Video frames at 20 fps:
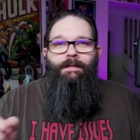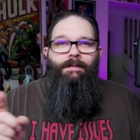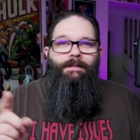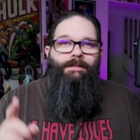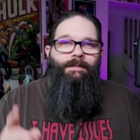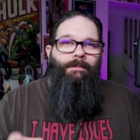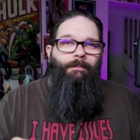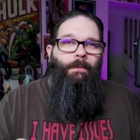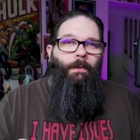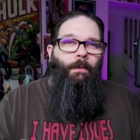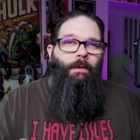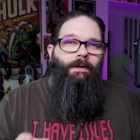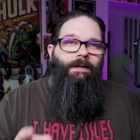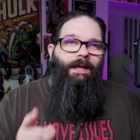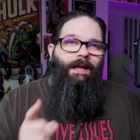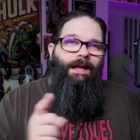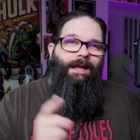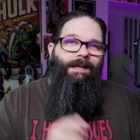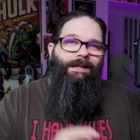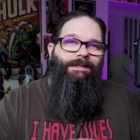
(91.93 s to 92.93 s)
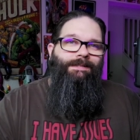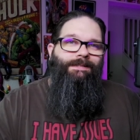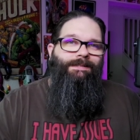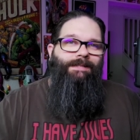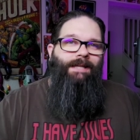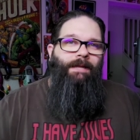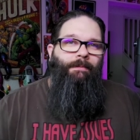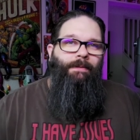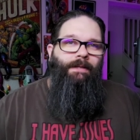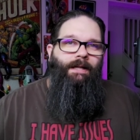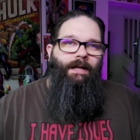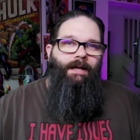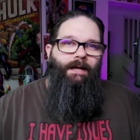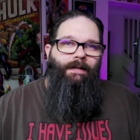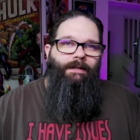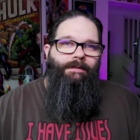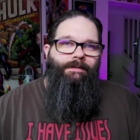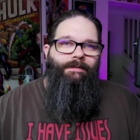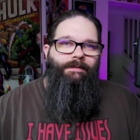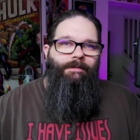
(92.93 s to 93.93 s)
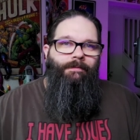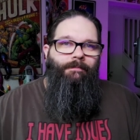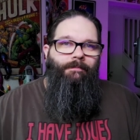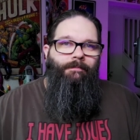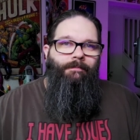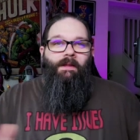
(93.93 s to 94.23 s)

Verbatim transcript: support, and stabilize.